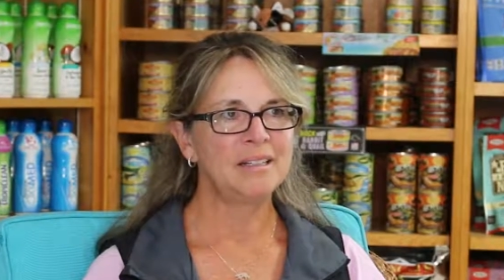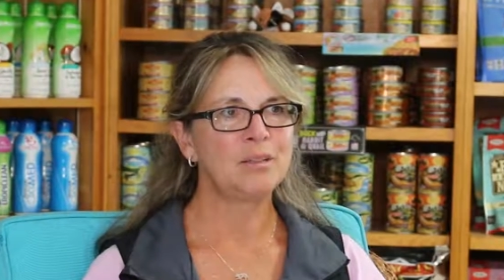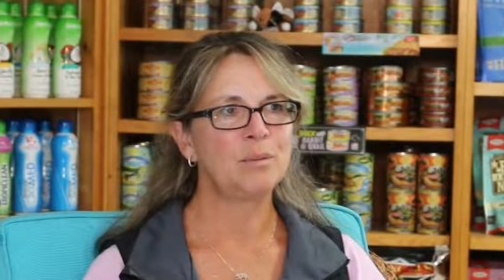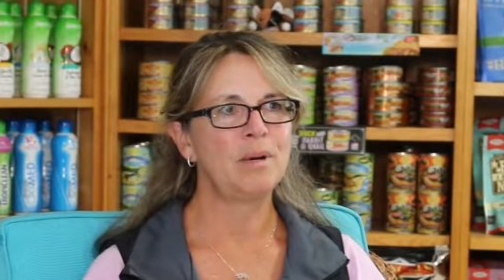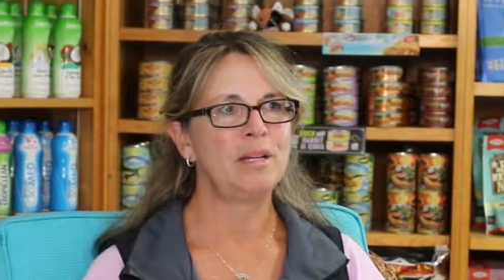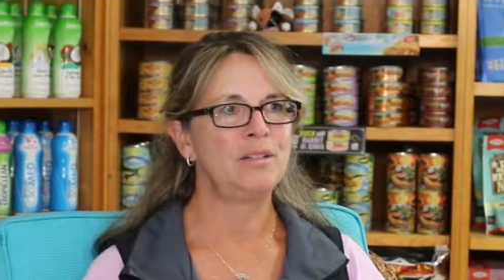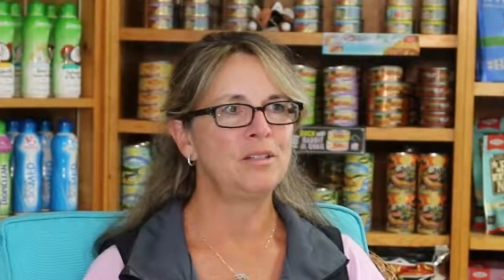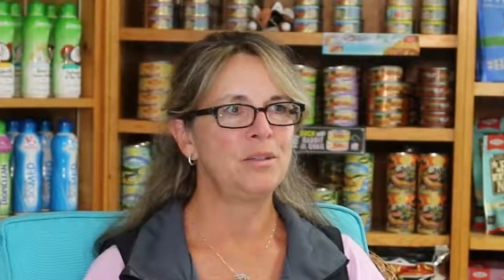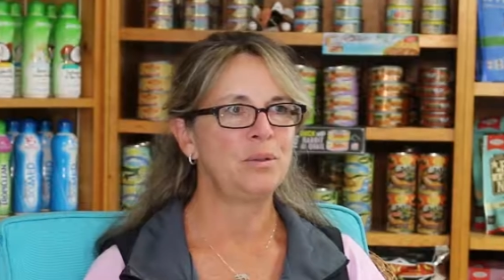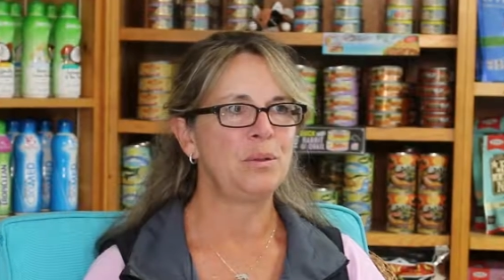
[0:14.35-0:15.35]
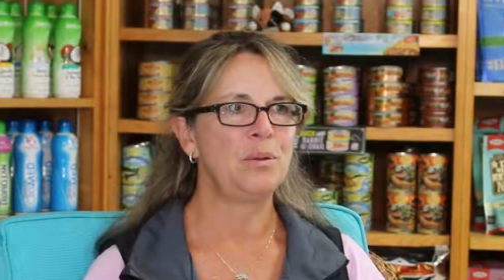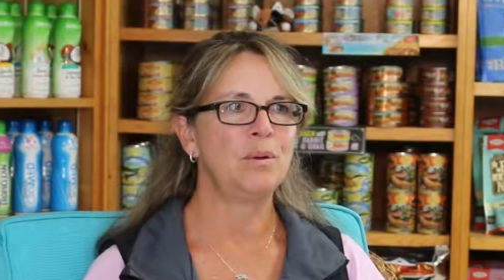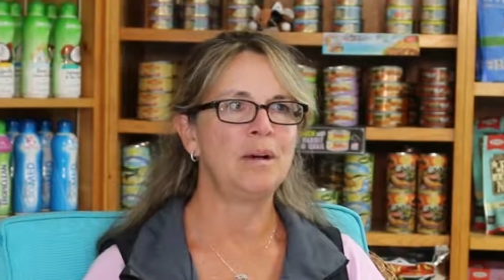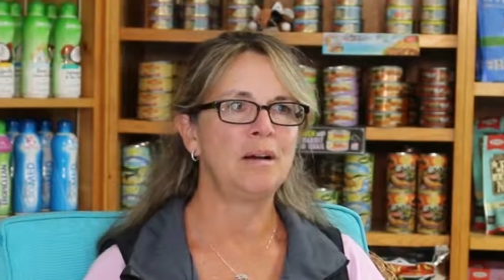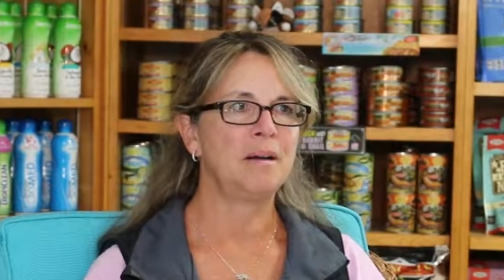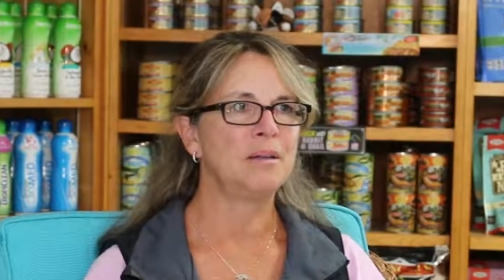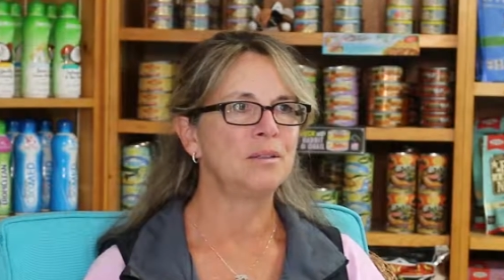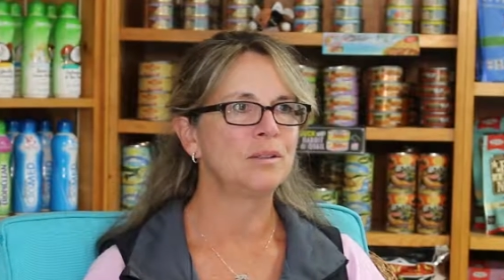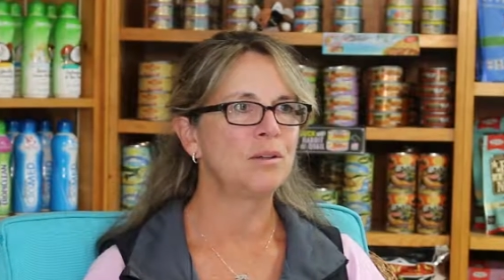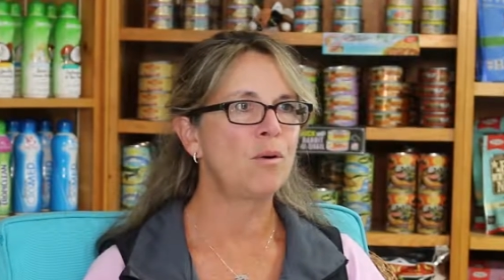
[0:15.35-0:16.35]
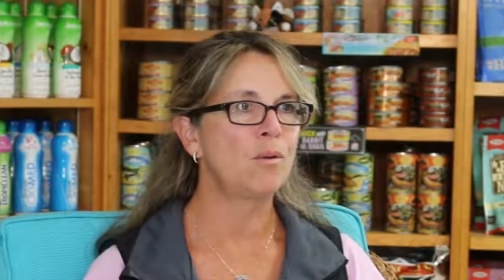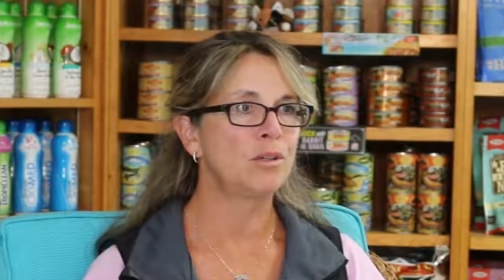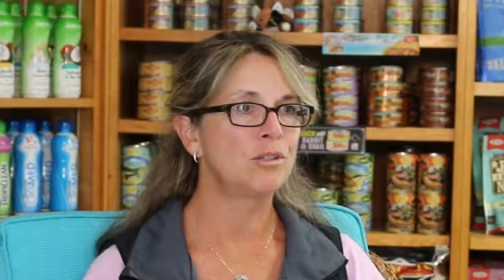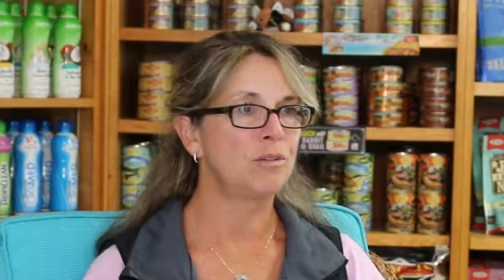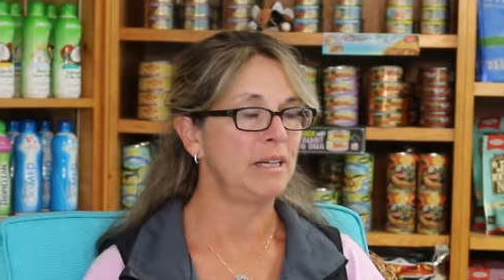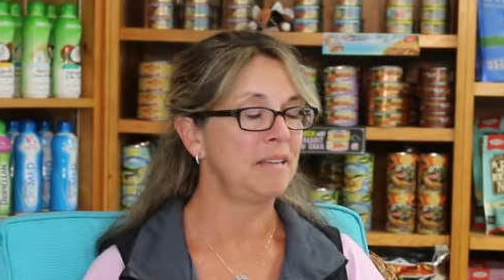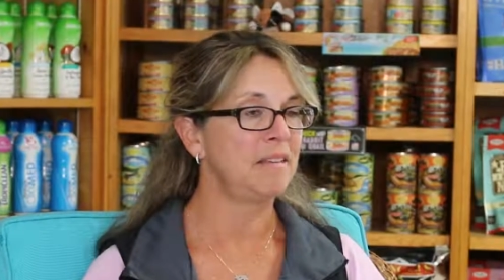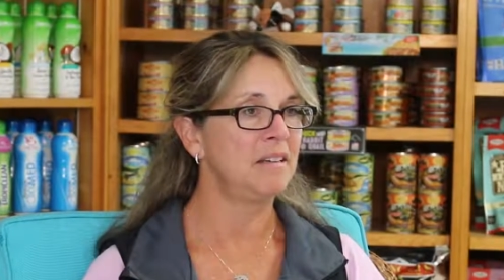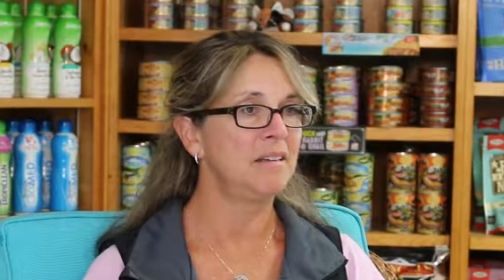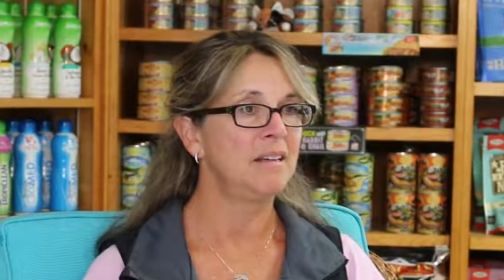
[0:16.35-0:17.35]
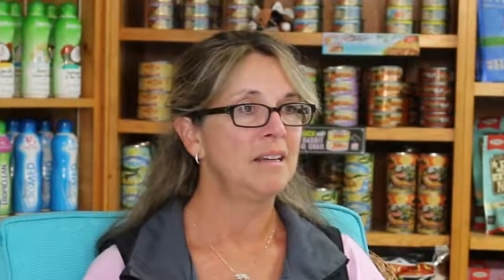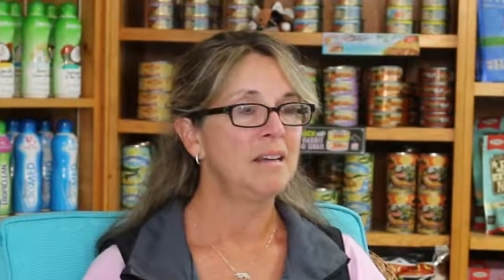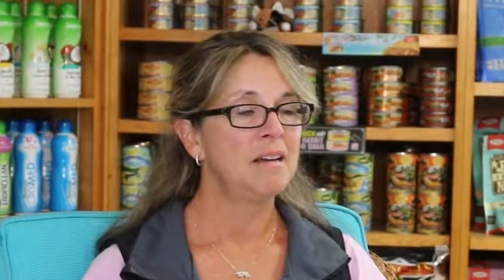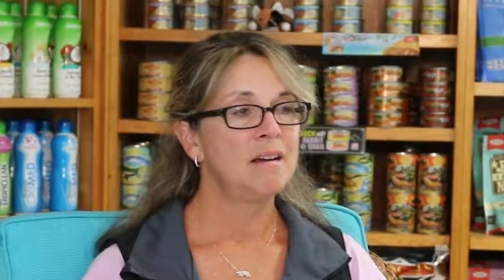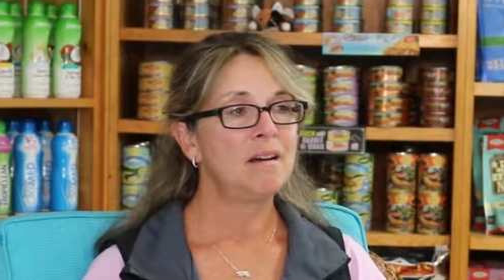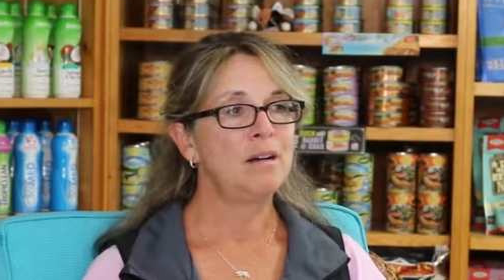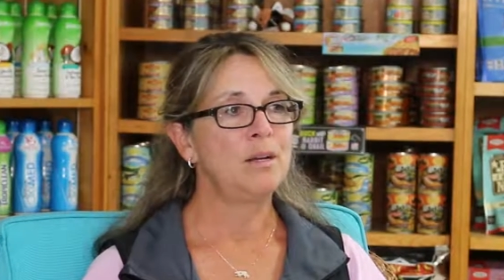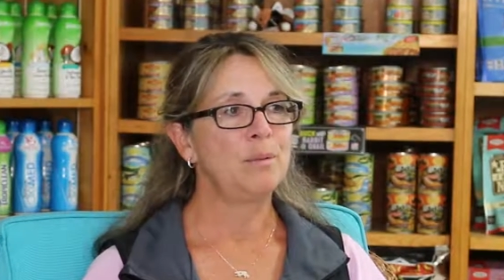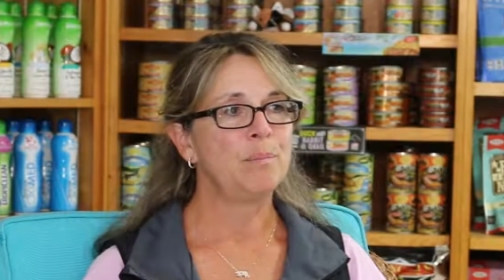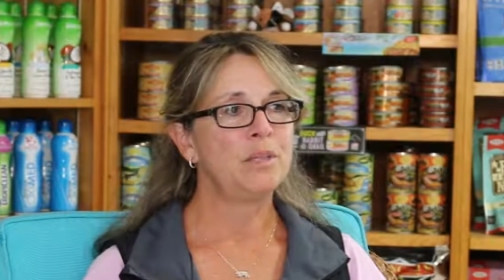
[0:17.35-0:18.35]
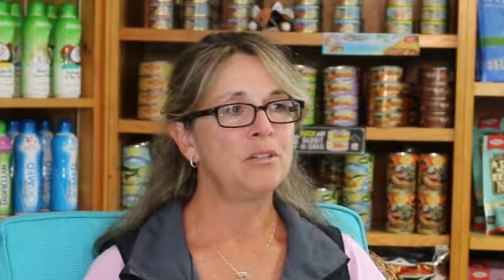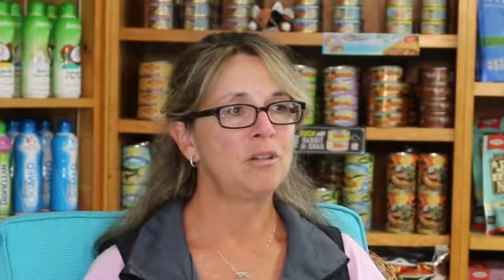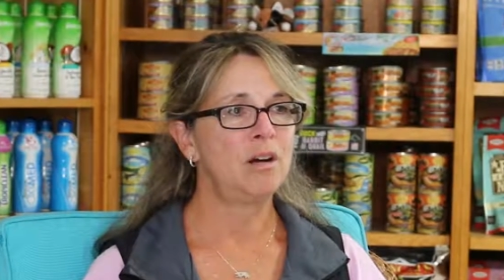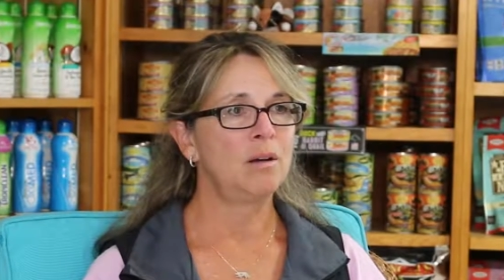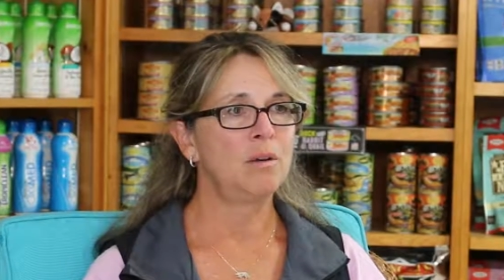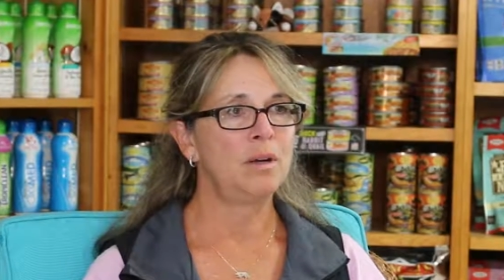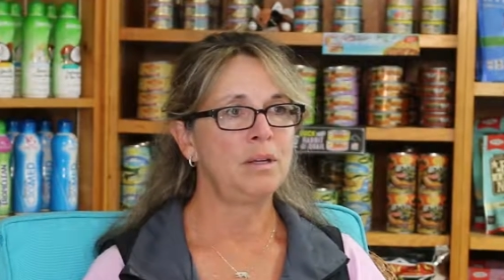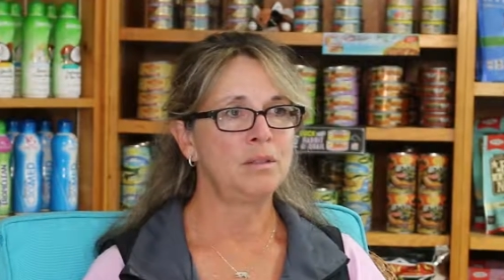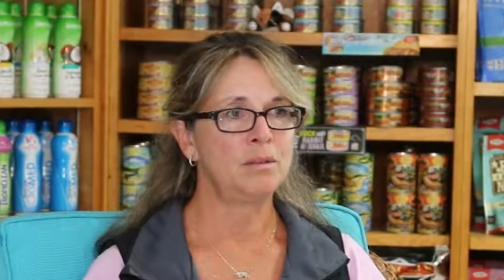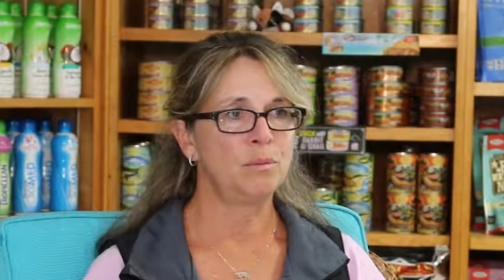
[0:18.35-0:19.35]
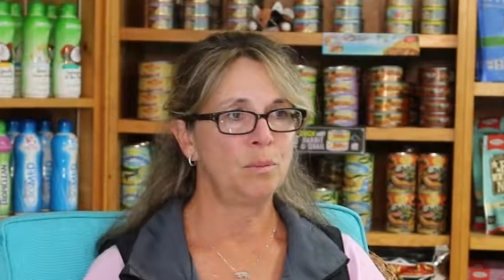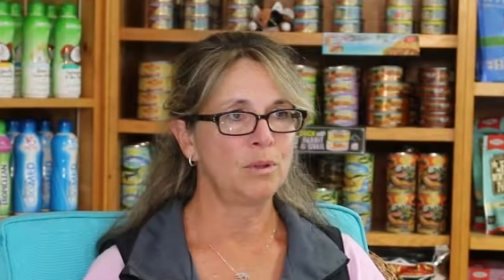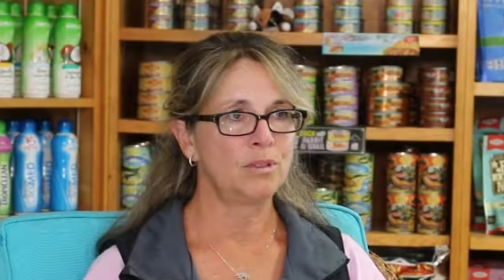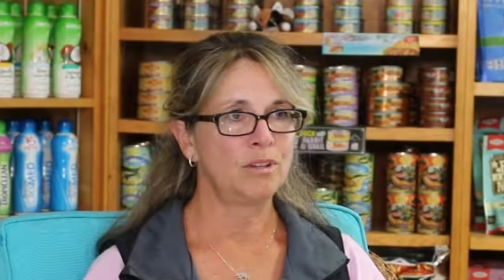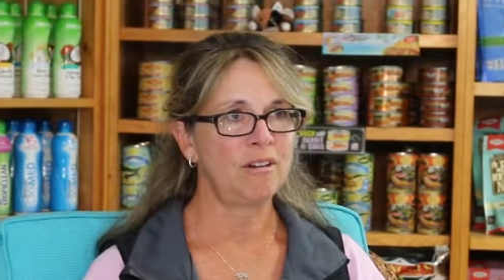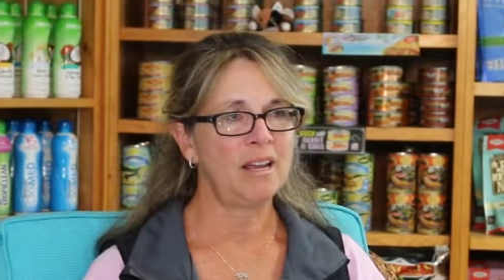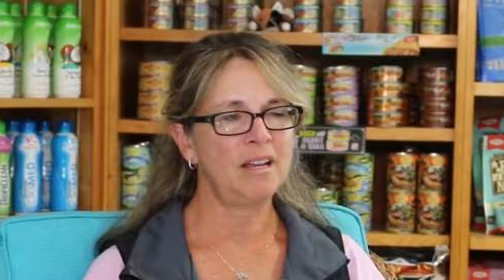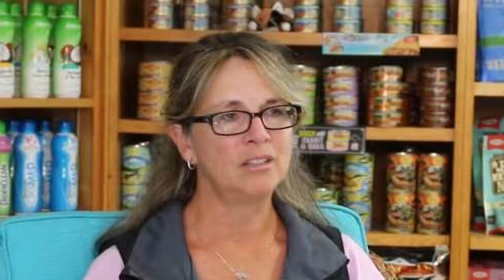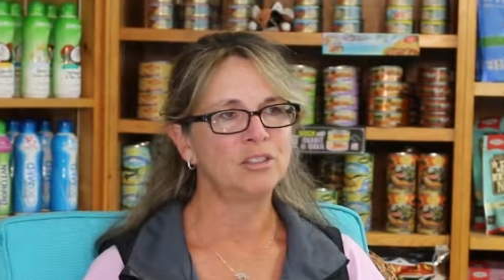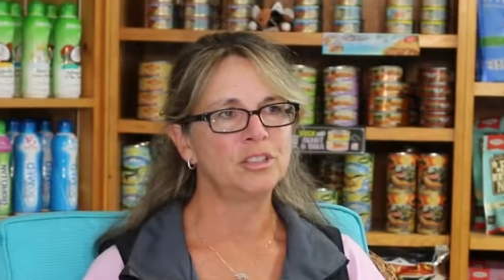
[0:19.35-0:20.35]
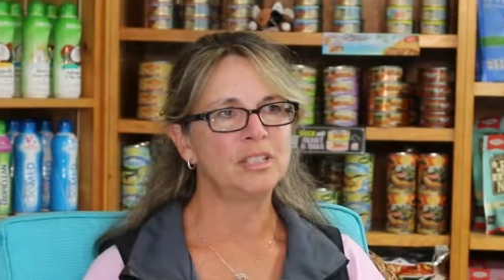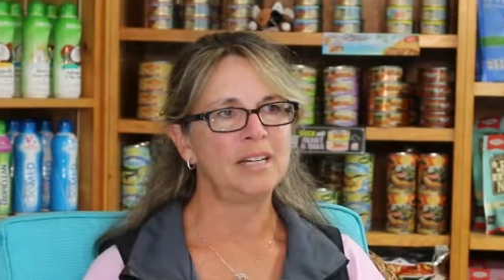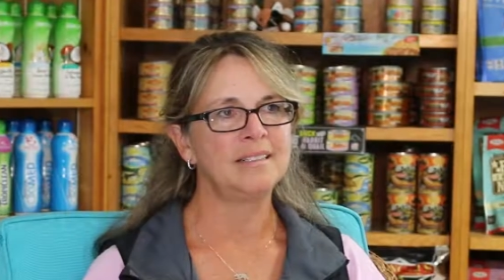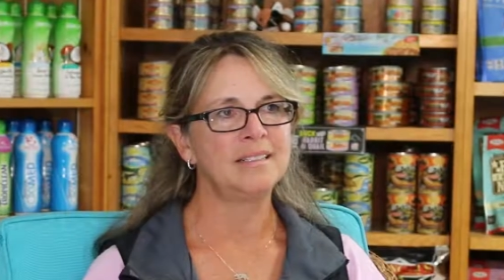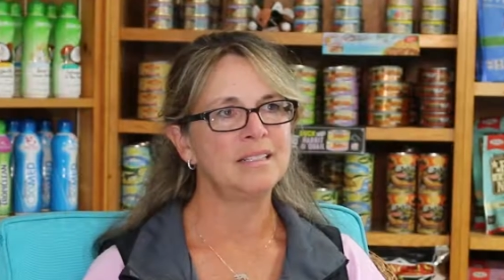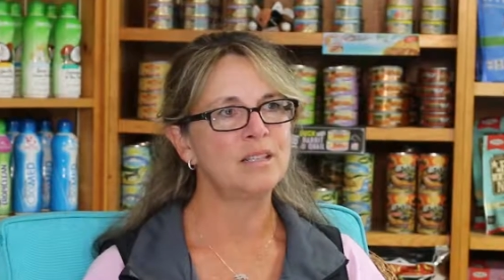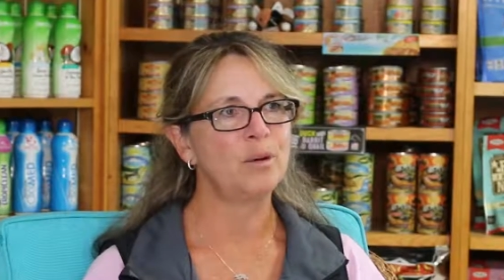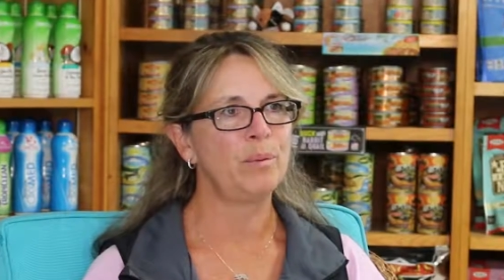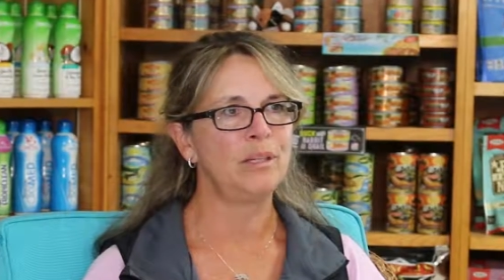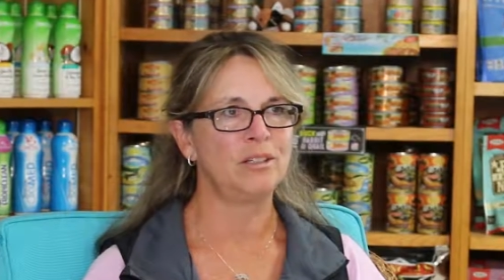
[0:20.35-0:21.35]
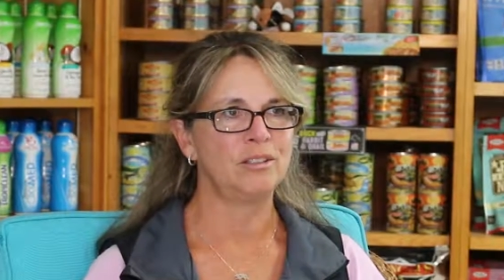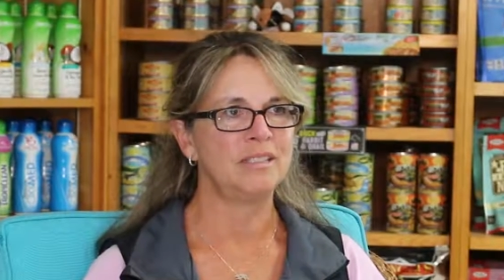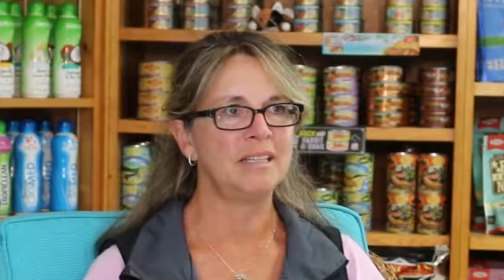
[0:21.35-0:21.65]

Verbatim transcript: It's a way to uh, core strengthen um, your dog. It works on exercises that we learn